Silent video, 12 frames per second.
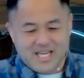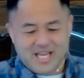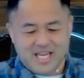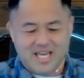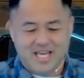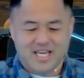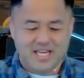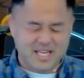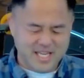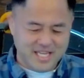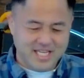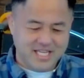
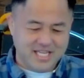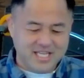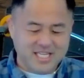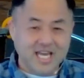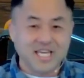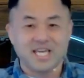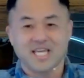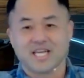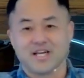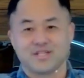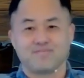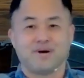And a decade
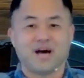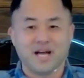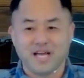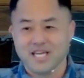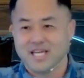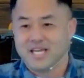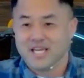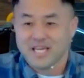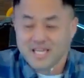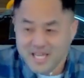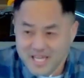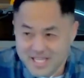goes by,
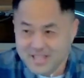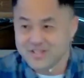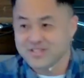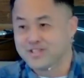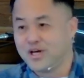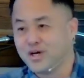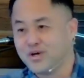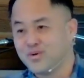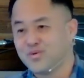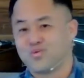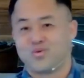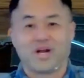and there's no